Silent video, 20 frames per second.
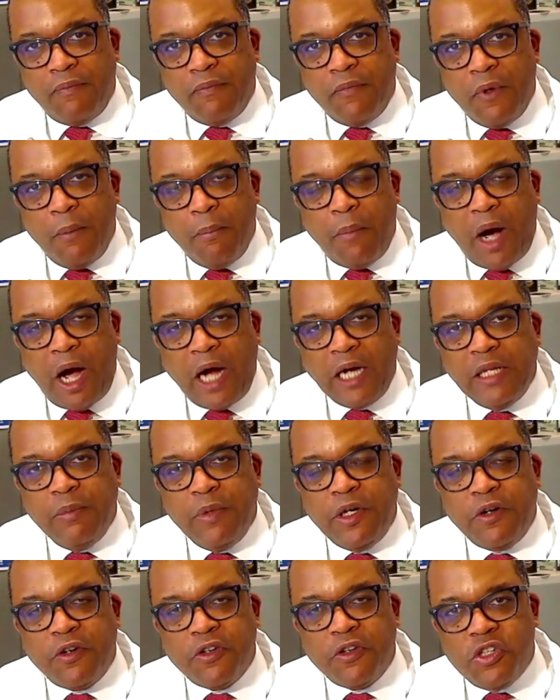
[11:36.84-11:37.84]

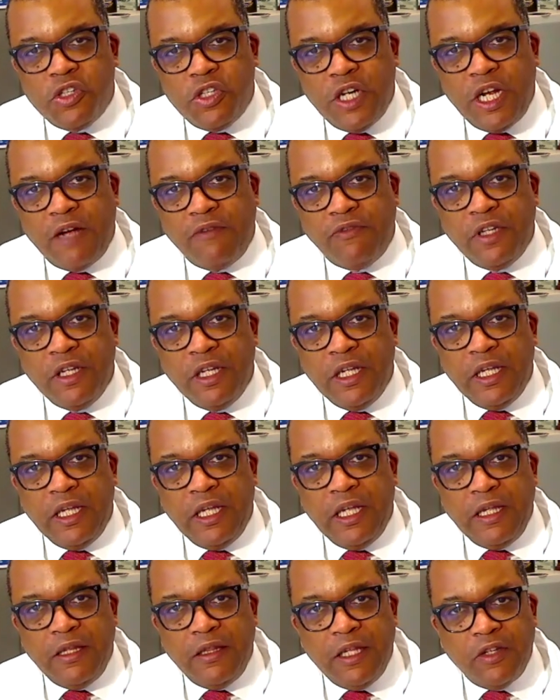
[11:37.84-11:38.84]
monumental shift
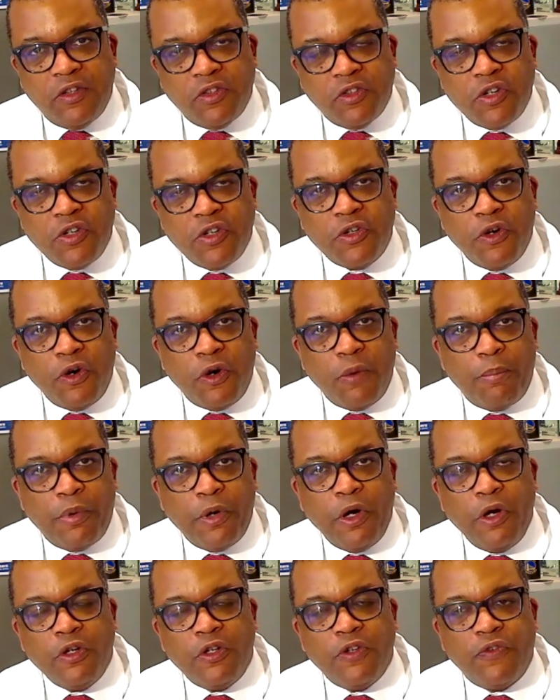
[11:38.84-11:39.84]
in the surgical
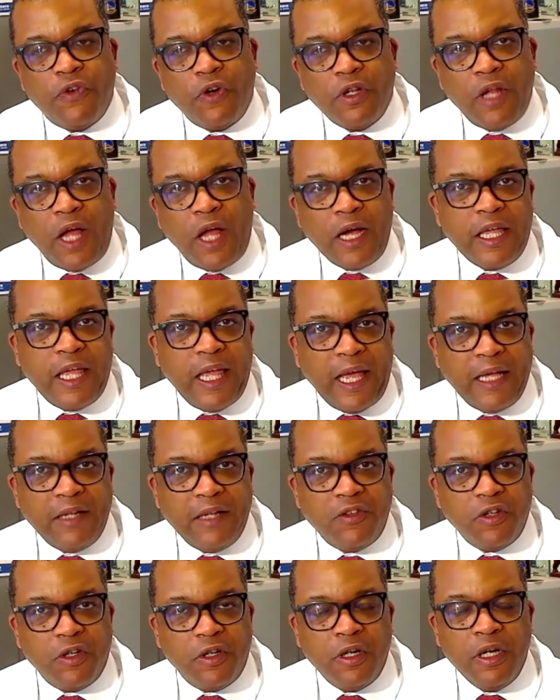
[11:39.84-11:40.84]
approach for lung
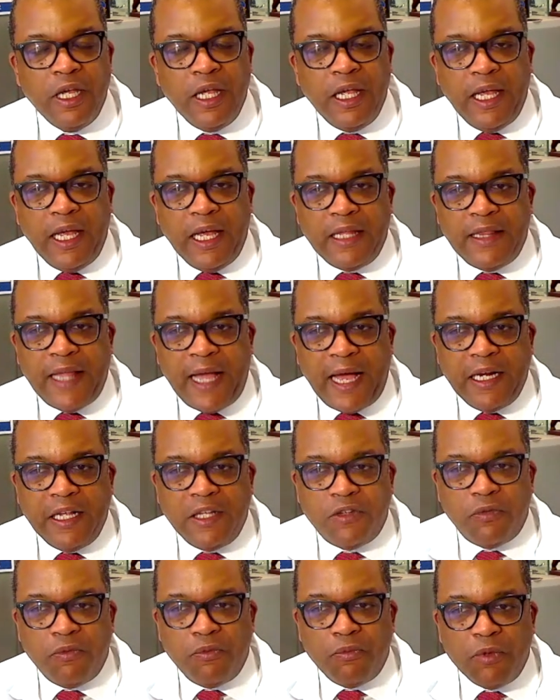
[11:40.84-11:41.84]
cancer, and that
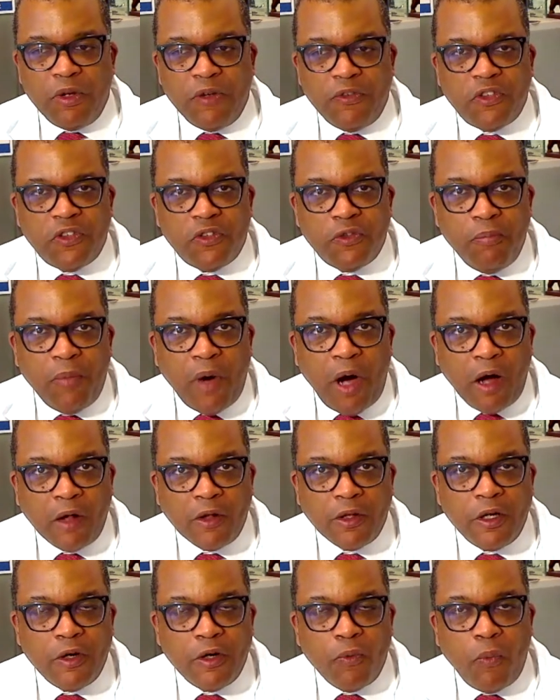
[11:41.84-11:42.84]
is with
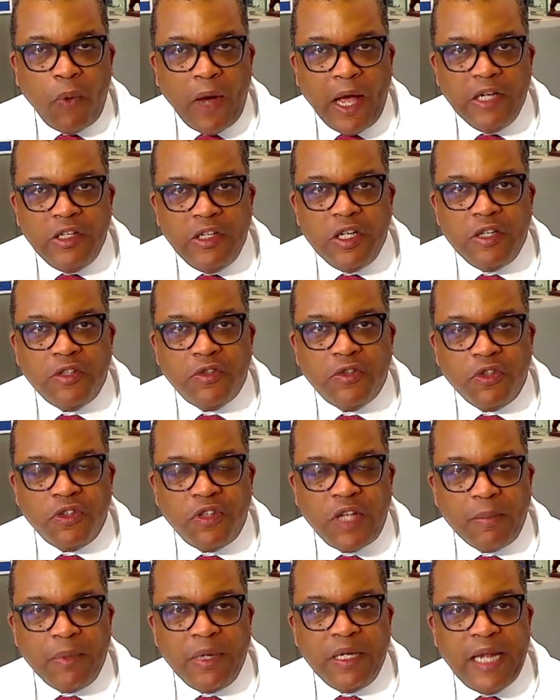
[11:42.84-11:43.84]
smaller wedges or
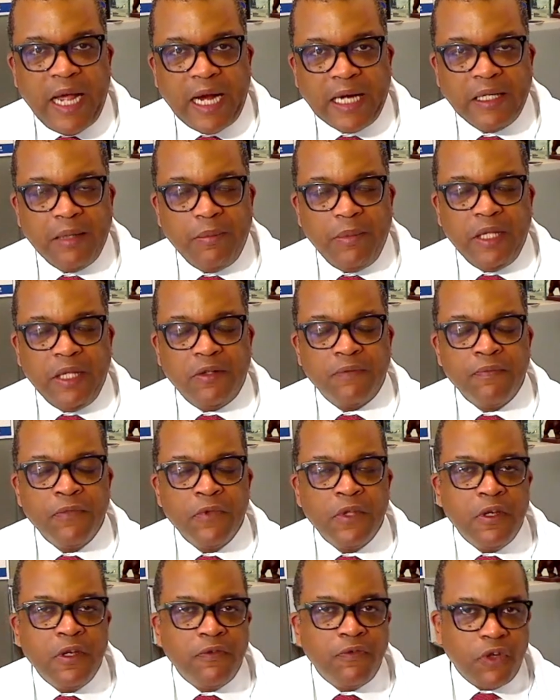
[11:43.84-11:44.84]
segmentectomies
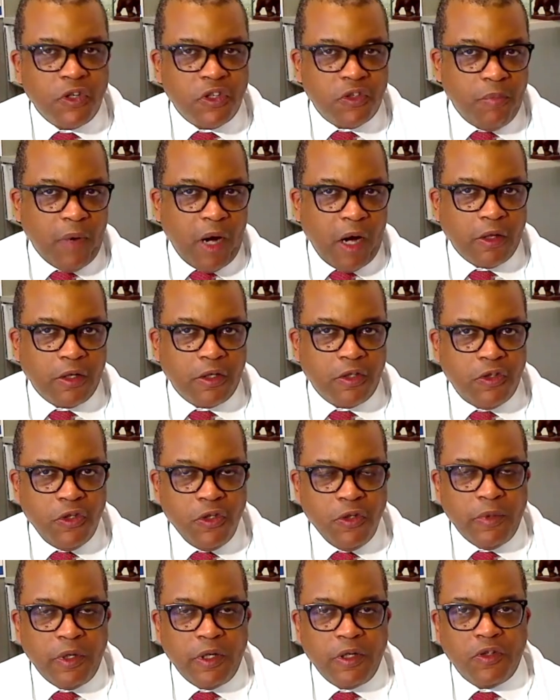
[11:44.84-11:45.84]
for smaller
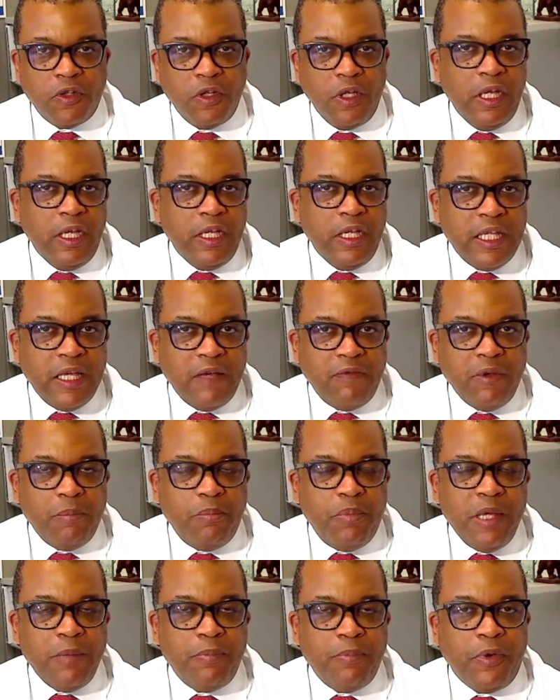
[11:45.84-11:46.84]
tumors, giving
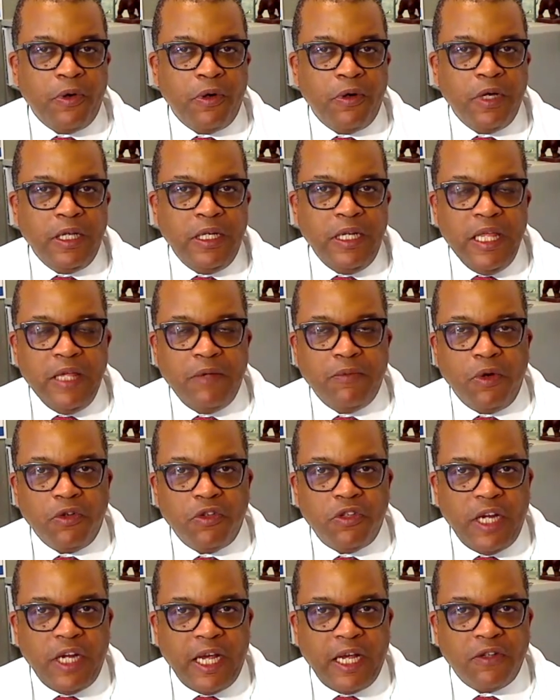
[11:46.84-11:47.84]
people an equal
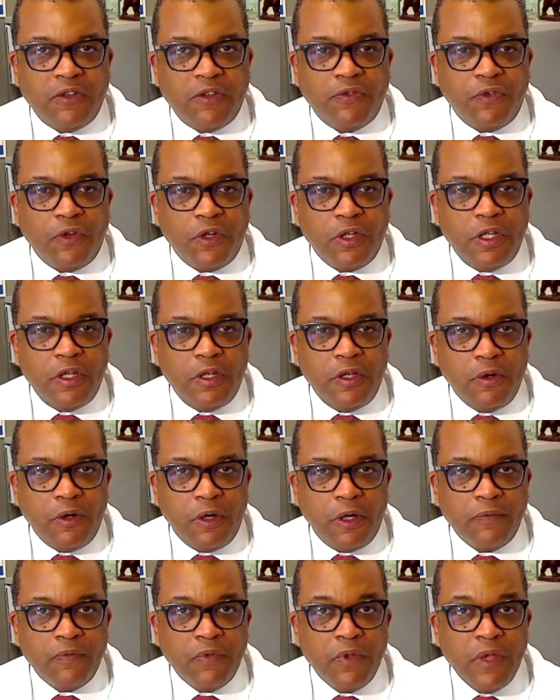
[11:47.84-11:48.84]
chance for cure.